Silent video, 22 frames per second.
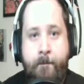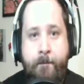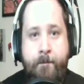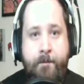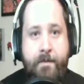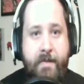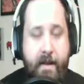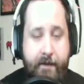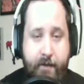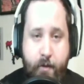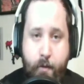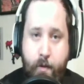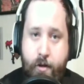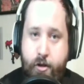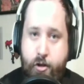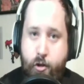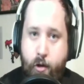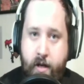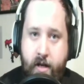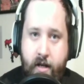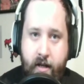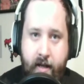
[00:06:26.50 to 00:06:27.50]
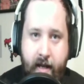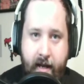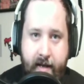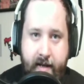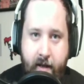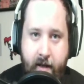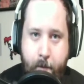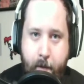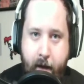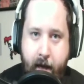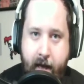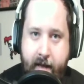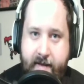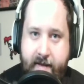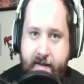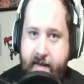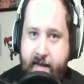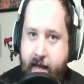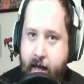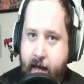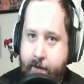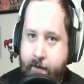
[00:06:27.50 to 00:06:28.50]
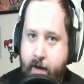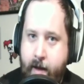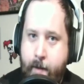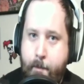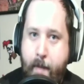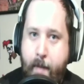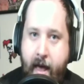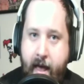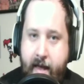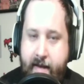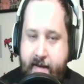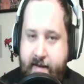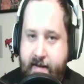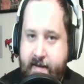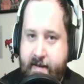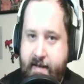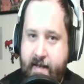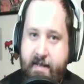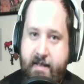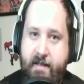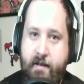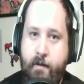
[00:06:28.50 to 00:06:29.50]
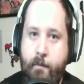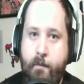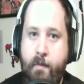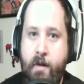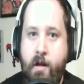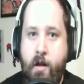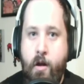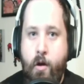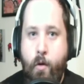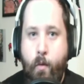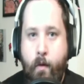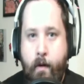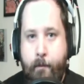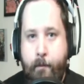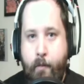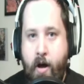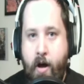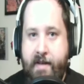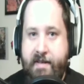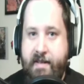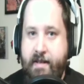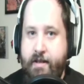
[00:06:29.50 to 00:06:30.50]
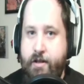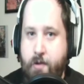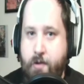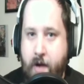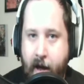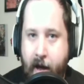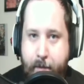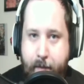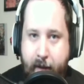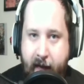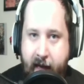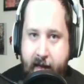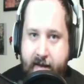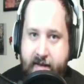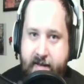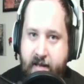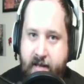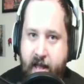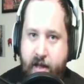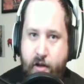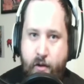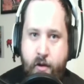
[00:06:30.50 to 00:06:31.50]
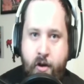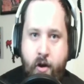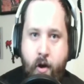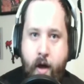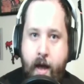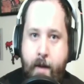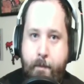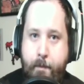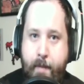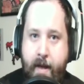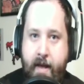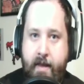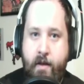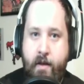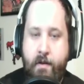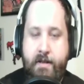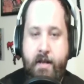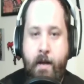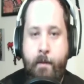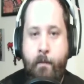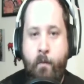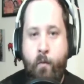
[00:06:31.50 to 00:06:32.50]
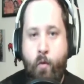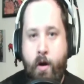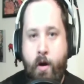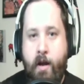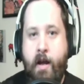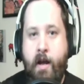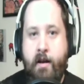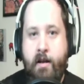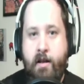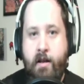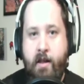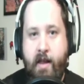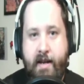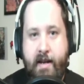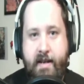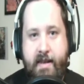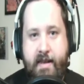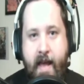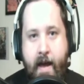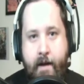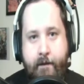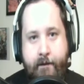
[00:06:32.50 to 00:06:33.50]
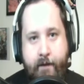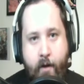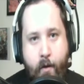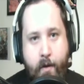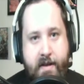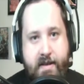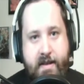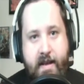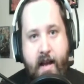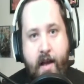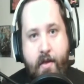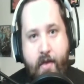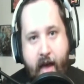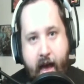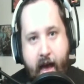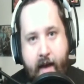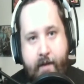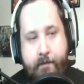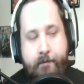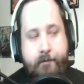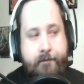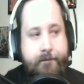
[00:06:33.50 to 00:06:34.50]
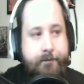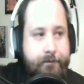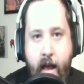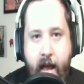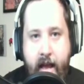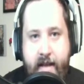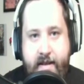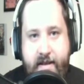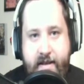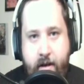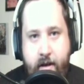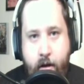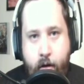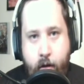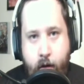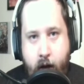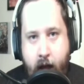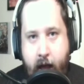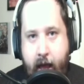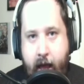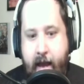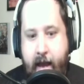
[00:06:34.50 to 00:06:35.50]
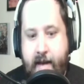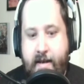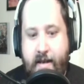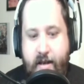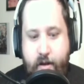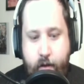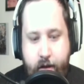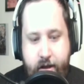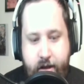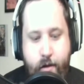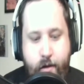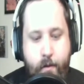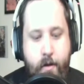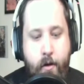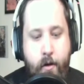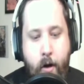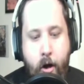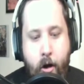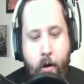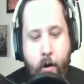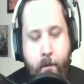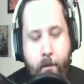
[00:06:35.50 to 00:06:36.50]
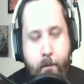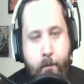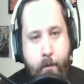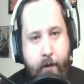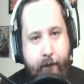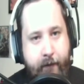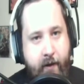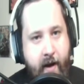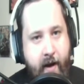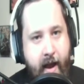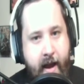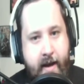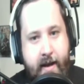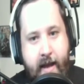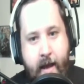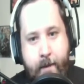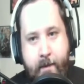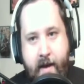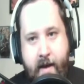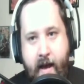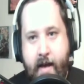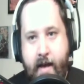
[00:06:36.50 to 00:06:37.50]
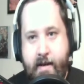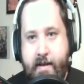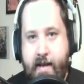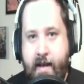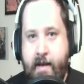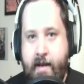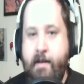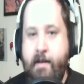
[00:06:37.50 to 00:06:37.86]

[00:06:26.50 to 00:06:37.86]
If you enjoy collecting pets, they have a pet system where bosses drop pets that you can go ahead and pick those up and work on collecting that and focusing on that. And so, I hate to do it 2 in a row, but for endgame content,